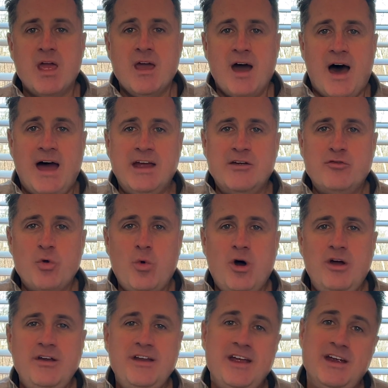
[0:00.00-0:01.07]
Hi
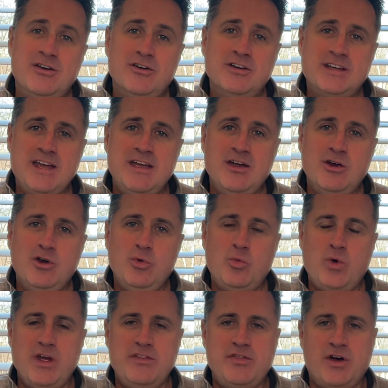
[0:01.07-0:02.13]
everyone, Eric here
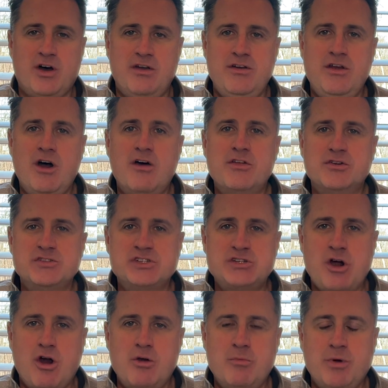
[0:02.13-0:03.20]
with another
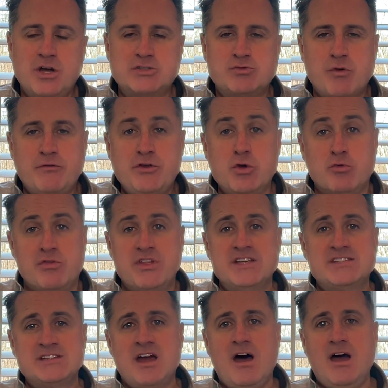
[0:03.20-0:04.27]
Starbucks review,
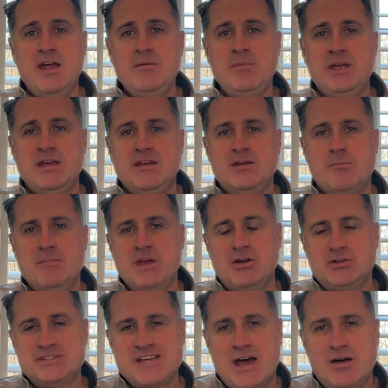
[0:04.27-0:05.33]
this time in
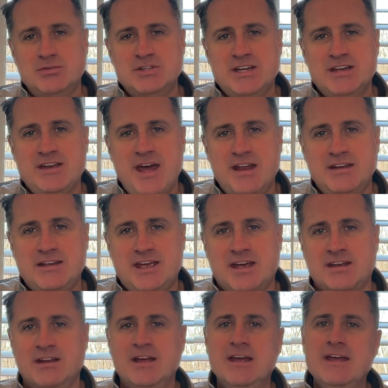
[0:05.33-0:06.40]
Middletown,
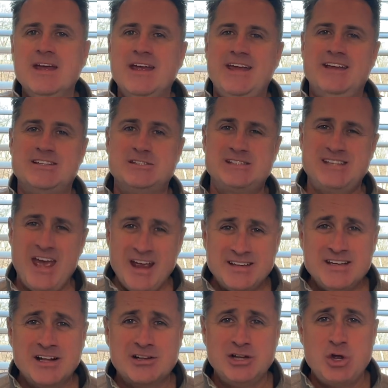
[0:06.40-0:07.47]
Connecticut. It's
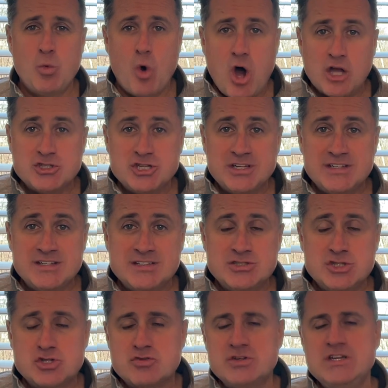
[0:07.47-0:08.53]
technically Washington
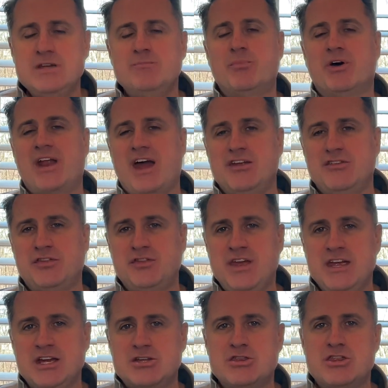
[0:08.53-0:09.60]
Street, but I think